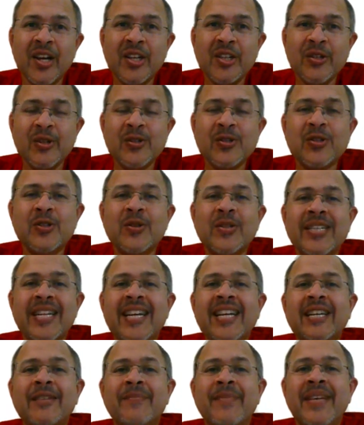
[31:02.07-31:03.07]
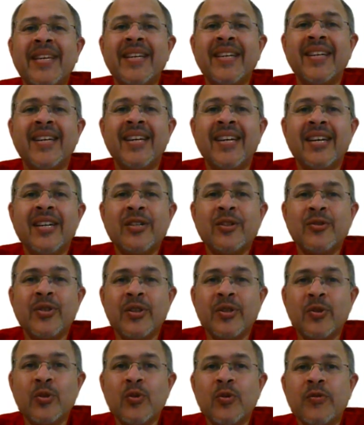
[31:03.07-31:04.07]
used to take me to
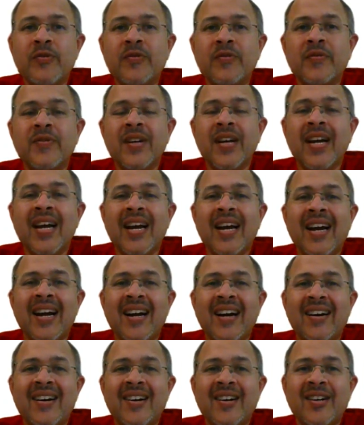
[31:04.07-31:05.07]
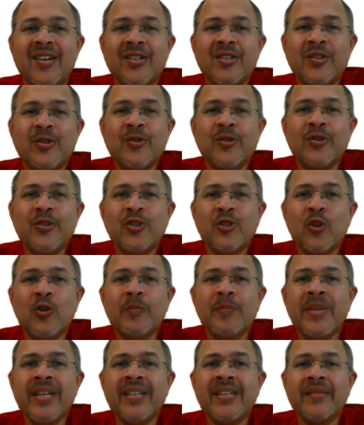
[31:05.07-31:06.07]
the roof to
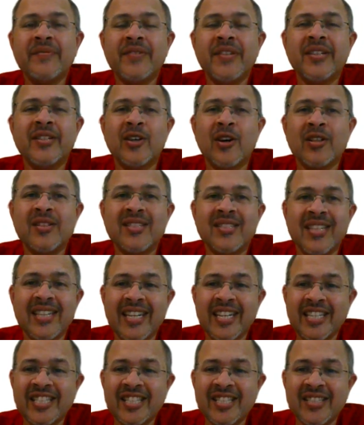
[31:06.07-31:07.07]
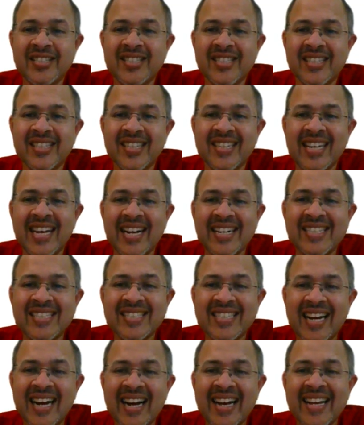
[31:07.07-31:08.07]
show me different constellations in the night
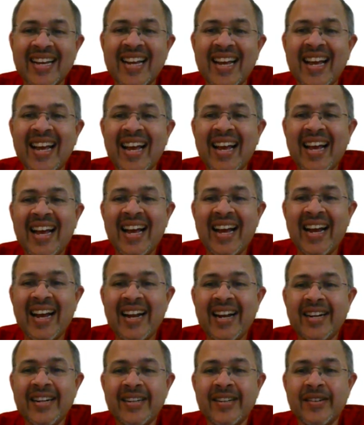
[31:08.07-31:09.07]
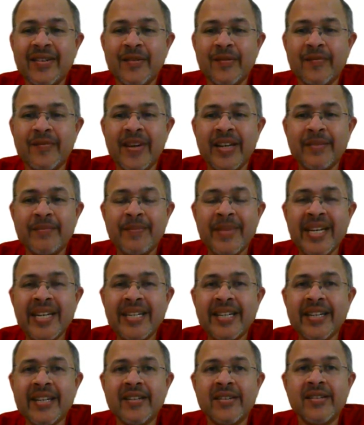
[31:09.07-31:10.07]
sky. And when
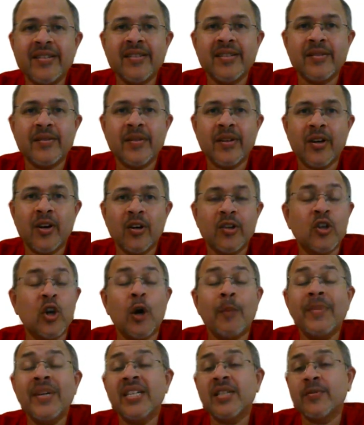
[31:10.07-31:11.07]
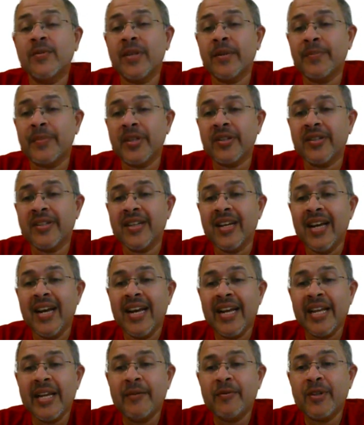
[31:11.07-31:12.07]
meteors or comets would appear,
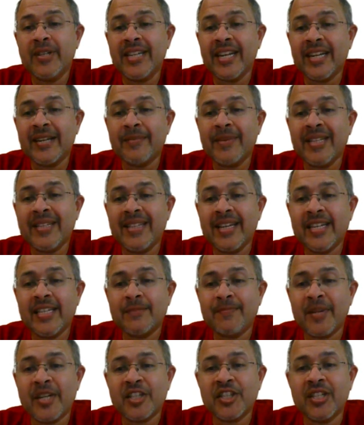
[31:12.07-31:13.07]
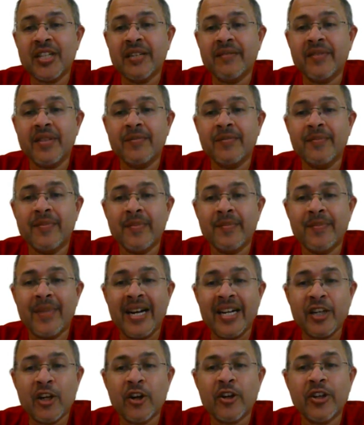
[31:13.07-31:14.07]
he would take me there, especially with
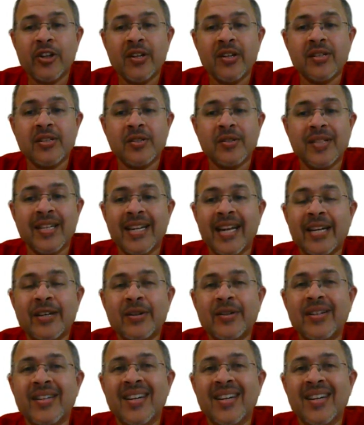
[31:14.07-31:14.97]
binoculars, so that I